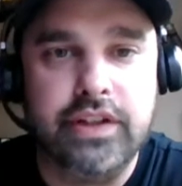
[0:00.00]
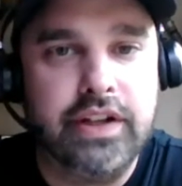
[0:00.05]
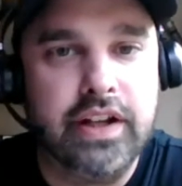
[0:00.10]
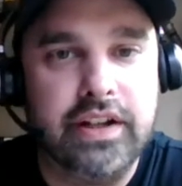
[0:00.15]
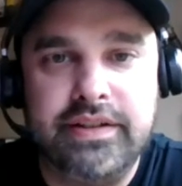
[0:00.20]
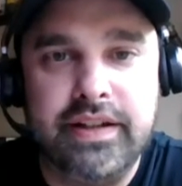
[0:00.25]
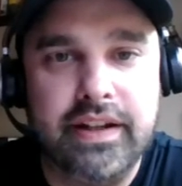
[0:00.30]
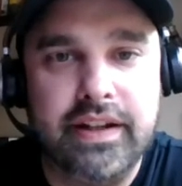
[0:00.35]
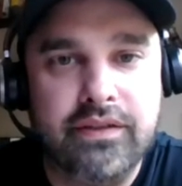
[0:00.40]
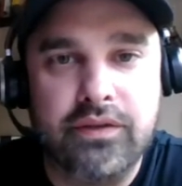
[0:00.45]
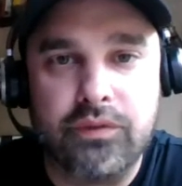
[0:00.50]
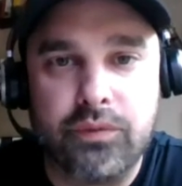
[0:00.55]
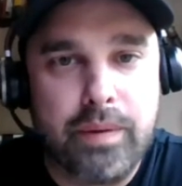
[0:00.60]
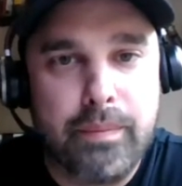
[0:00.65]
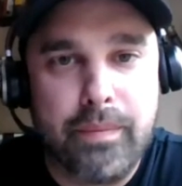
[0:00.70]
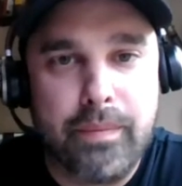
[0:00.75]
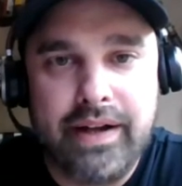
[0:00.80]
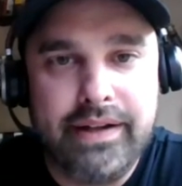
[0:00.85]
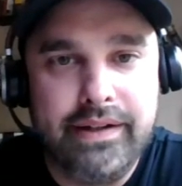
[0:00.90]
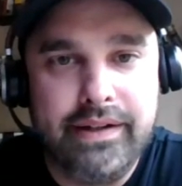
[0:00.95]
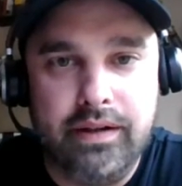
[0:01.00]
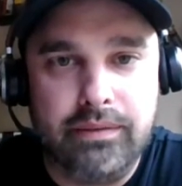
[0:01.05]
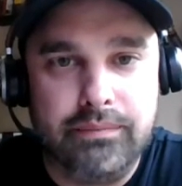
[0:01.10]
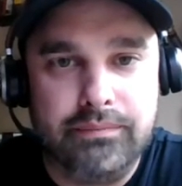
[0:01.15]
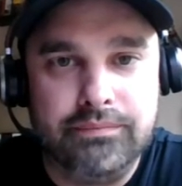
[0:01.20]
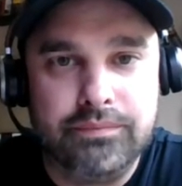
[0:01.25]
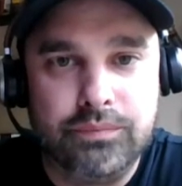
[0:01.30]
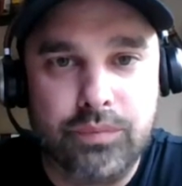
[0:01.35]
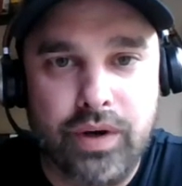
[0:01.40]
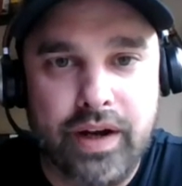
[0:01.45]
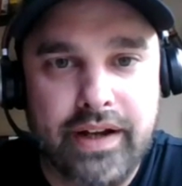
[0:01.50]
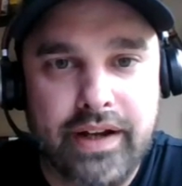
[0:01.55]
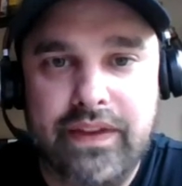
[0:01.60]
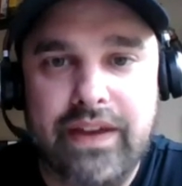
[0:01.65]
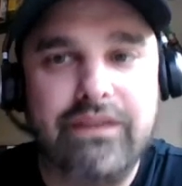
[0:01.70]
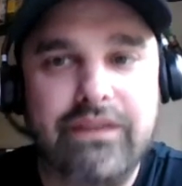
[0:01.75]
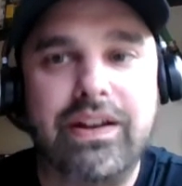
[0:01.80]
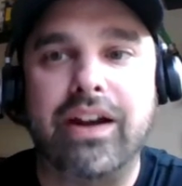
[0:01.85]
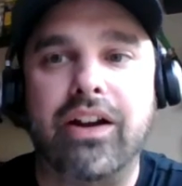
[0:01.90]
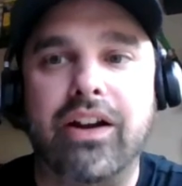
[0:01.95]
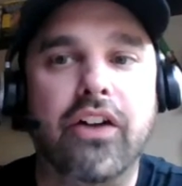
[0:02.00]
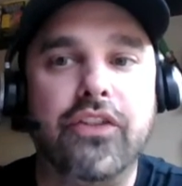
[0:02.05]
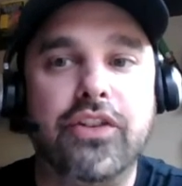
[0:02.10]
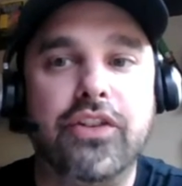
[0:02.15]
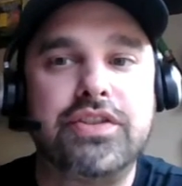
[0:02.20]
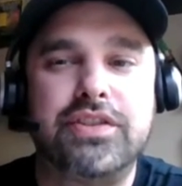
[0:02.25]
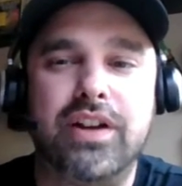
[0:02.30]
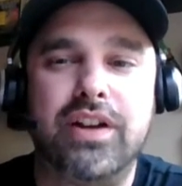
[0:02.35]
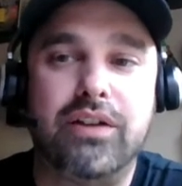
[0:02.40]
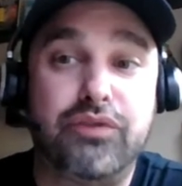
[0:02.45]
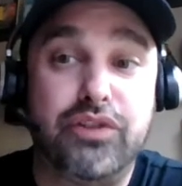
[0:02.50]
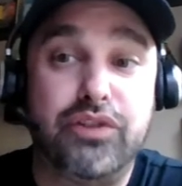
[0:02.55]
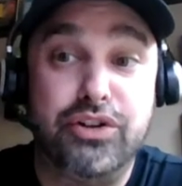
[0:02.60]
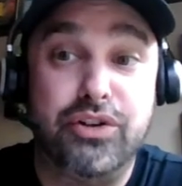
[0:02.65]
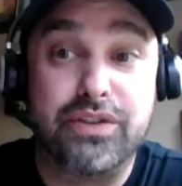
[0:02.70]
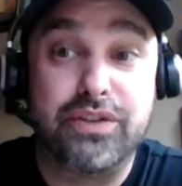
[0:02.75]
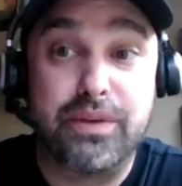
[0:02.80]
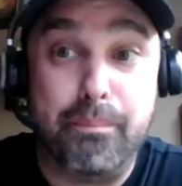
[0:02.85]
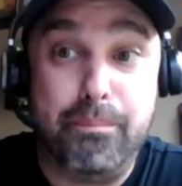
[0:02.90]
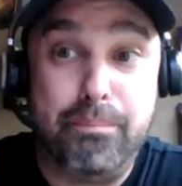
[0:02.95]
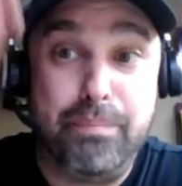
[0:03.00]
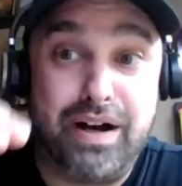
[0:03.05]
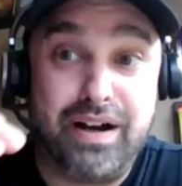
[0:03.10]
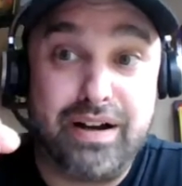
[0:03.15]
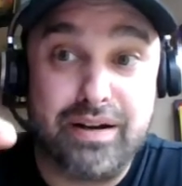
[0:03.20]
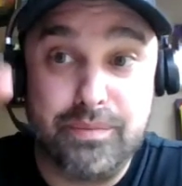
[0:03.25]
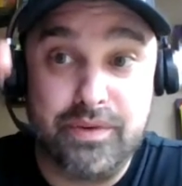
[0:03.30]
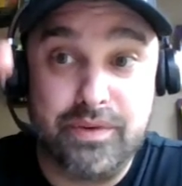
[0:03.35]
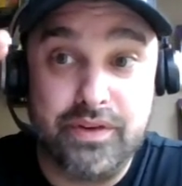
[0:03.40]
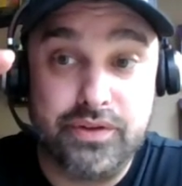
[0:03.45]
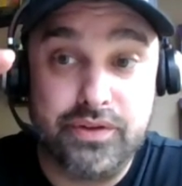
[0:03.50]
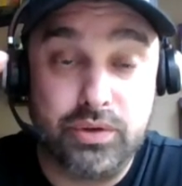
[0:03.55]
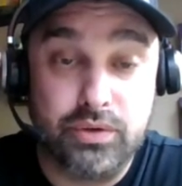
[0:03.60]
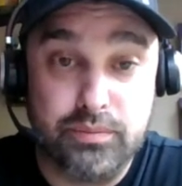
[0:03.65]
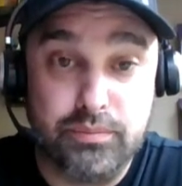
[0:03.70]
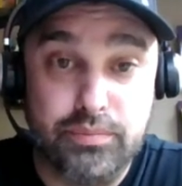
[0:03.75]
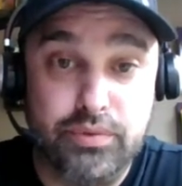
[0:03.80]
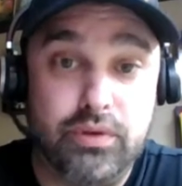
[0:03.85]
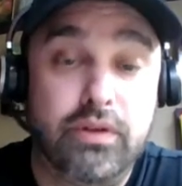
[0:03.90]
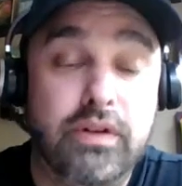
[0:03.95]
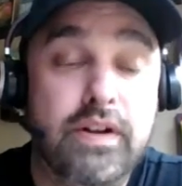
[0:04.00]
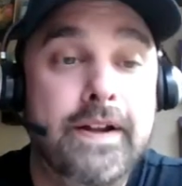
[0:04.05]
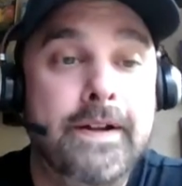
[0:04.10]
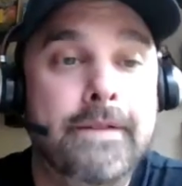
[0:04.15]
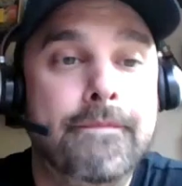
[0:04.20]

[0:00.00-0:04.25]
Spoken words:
You didn't remind them, right? They've got other stuff and you're at the bottom of the totem pole.